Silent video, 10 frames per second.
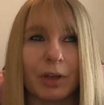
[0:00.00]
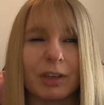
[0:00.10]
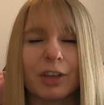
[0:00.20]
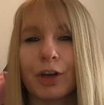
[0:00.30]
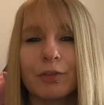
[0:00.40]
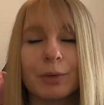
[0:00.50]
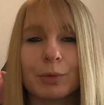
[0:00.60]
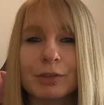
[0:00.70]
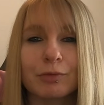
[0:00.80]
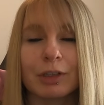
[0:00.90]
when COVID
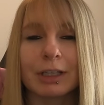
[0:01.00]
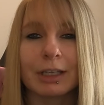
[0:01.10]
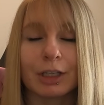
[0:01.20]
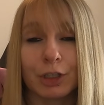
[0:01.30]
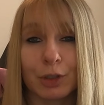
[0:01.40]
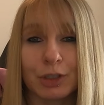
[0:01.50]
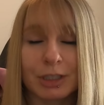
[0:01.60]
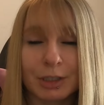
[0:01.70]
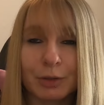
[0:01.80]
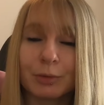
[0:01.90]
wasn't really a huge
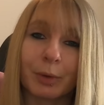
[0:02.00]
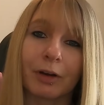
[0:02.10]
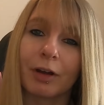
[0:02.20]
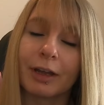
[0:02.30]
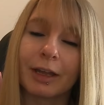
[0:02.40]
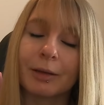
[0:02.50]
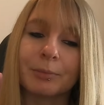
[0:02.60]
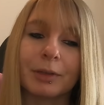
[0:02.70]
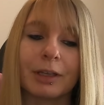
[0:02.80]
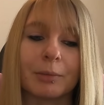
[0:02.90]
deal where I
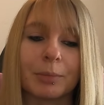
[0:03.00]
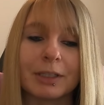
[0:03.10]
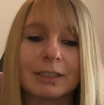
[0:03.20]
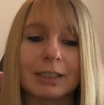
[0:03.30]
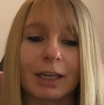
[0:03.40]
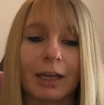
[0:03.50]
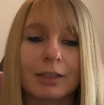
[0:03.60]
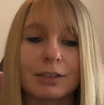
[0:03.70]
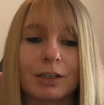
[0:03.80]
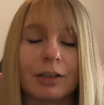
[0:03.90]
am in BC,
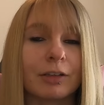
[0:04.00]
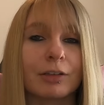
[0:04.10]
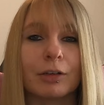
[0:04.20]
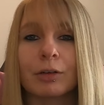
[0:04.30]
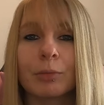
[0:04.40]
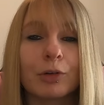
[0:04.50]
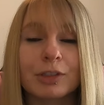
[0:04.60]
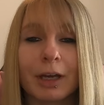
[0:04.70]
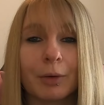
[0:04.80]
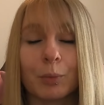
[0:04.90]
Canada,
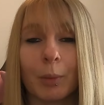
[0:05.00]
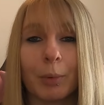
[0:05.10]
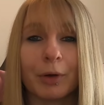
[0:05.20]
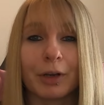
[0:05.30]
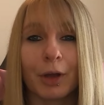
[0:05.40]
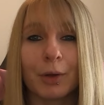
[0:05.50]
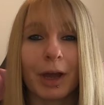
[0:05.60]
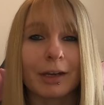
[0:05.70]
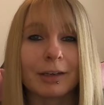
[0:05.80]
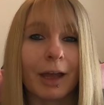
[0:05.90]
lockdown 1.0
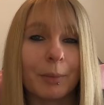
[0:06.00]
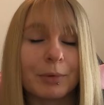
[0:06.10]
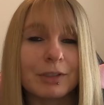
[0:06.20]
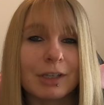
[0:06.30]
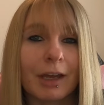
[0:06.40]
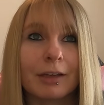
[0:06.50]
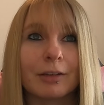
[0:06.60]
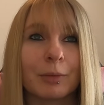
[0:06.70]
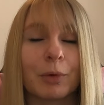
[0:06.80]
hadn't happened yet.